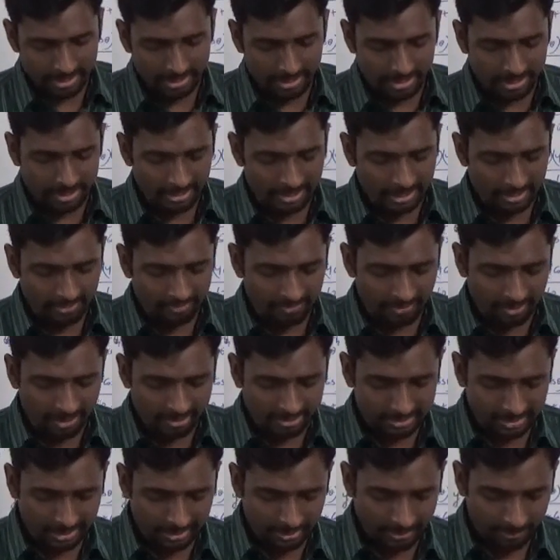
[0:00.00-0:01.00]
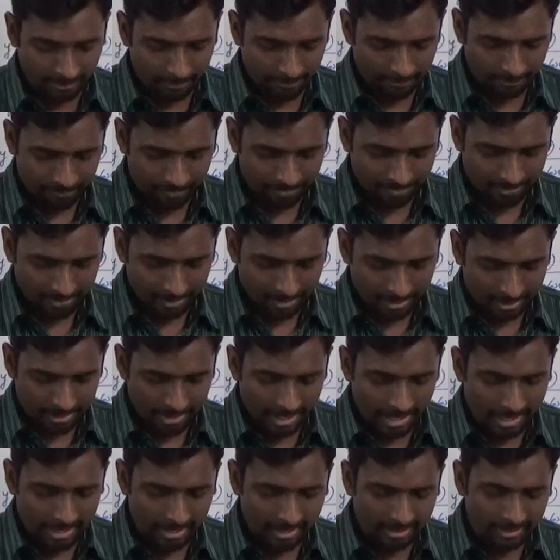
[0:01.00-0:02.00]
and decreasing function.
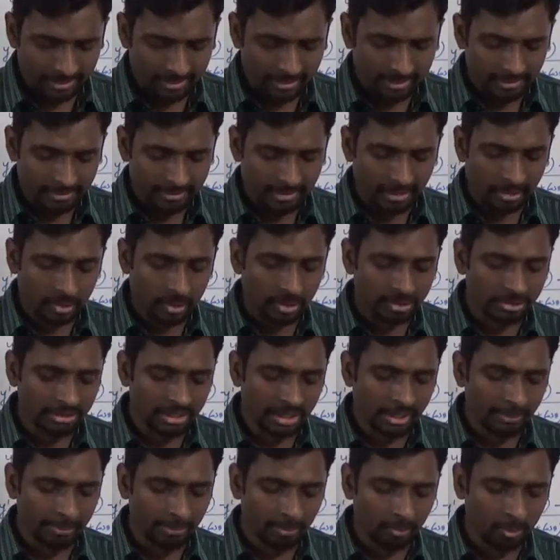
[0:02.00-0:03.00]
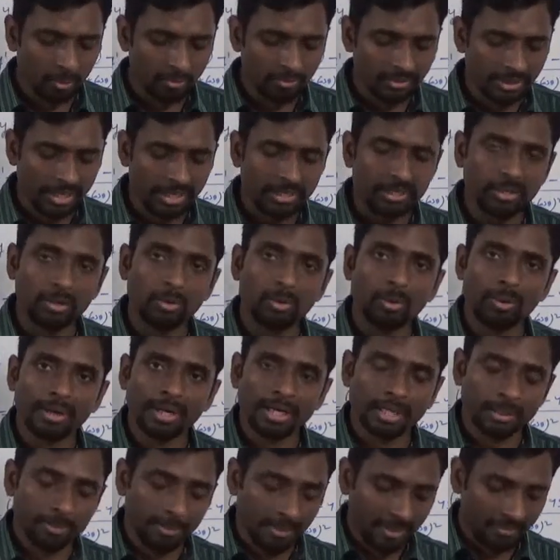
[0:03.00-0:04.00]
Like the question is, prove that a
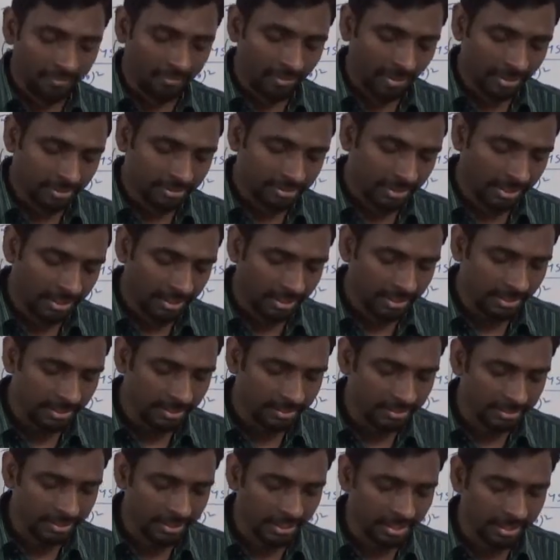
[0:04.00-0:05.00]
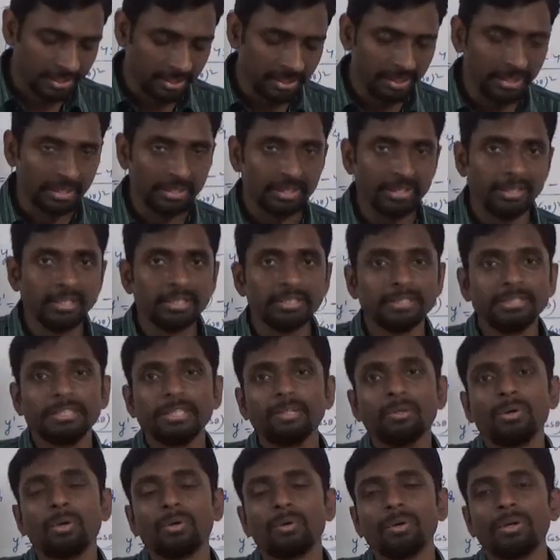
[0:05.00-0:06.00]
logarithmic function is strictly increasing
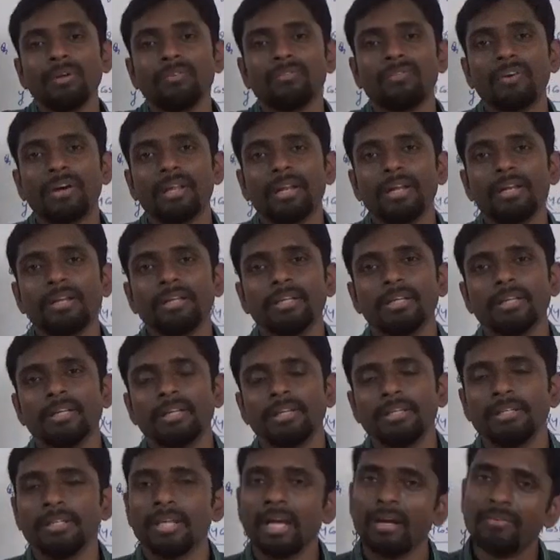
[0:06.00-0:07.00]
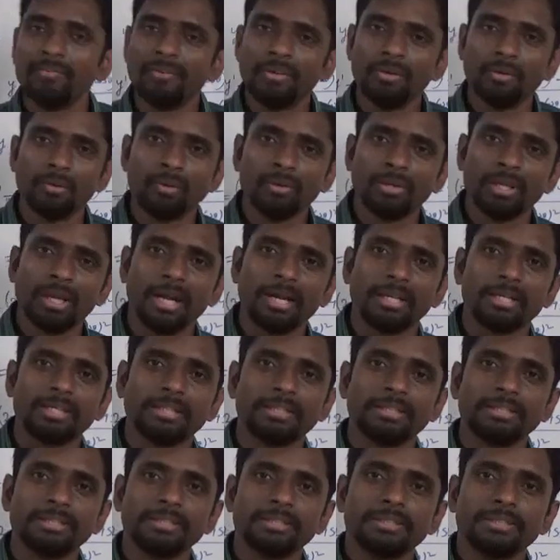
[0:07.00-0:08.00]
0 to infinite. Yeah, we know
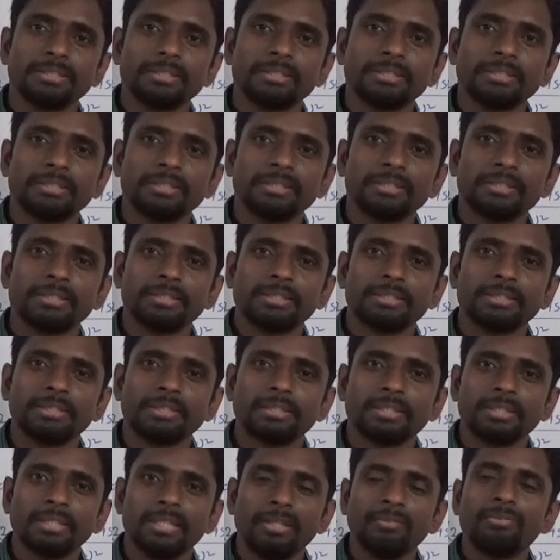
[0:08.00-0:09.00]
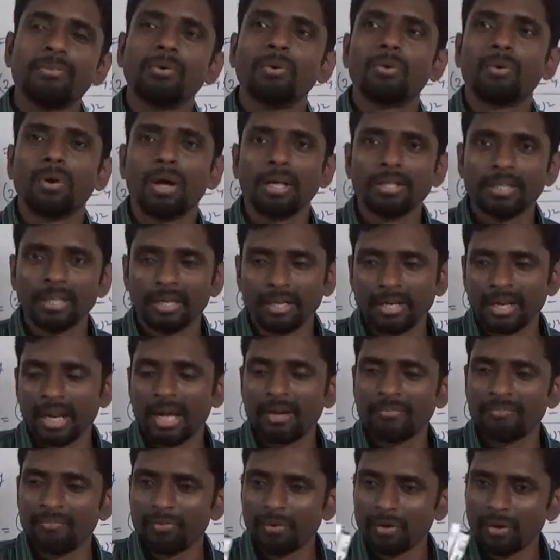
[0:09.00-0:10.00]
that. If you draw the
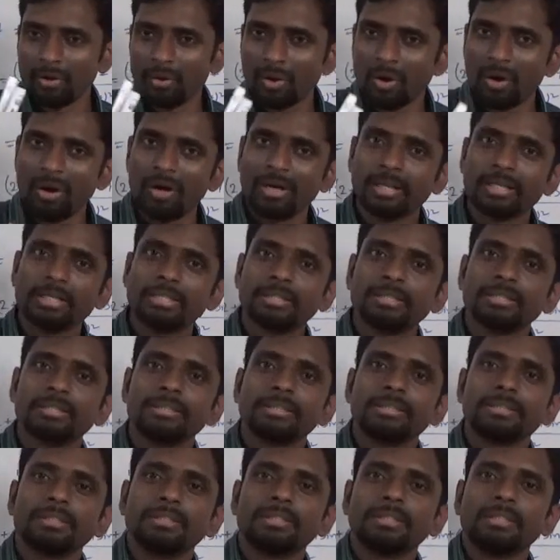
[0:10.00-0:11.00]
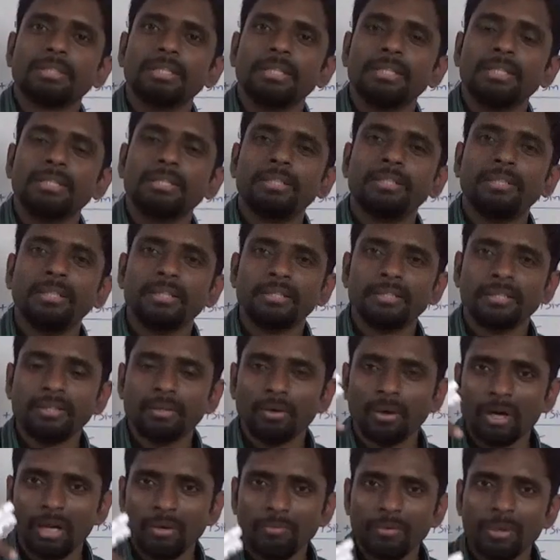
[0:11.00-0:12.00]
graph for log, this
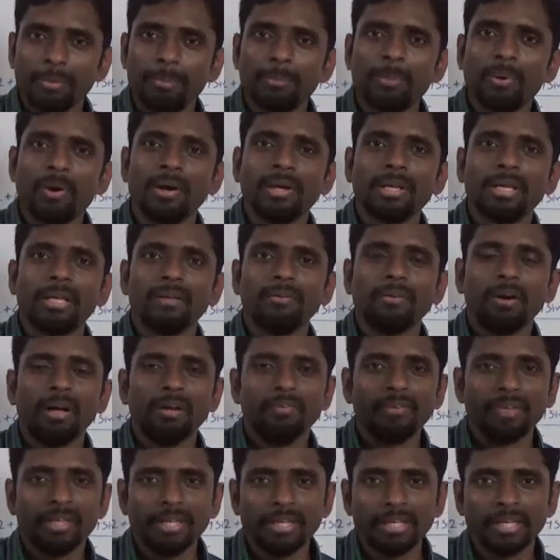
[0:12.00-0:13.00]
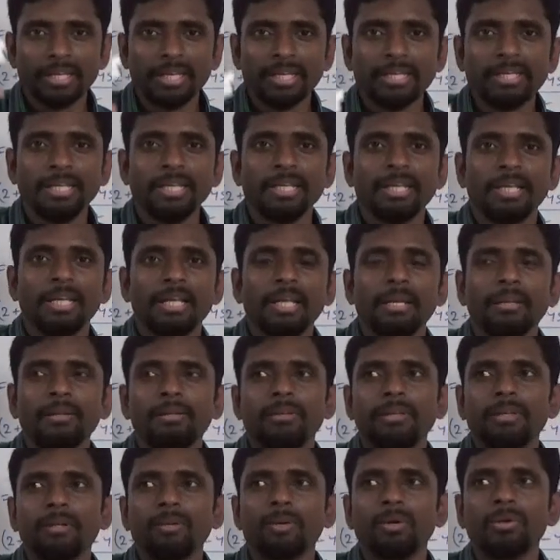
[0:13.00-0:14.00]
is always positive, always increasing in
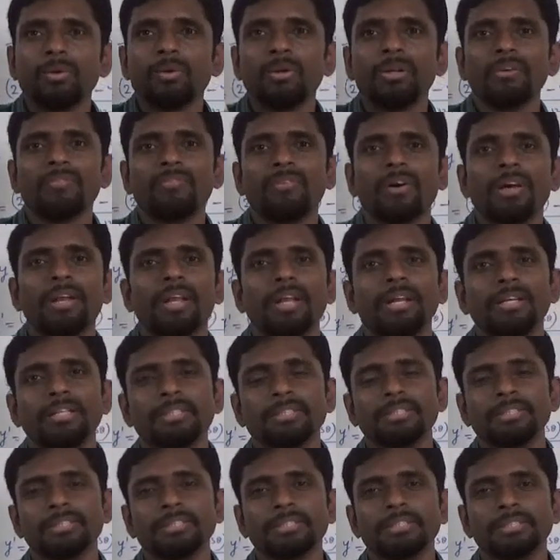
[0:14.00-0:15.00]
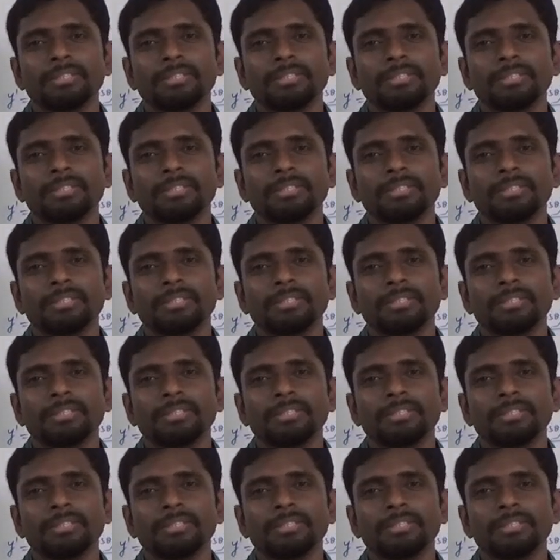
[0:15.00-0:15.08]
0 to infinite,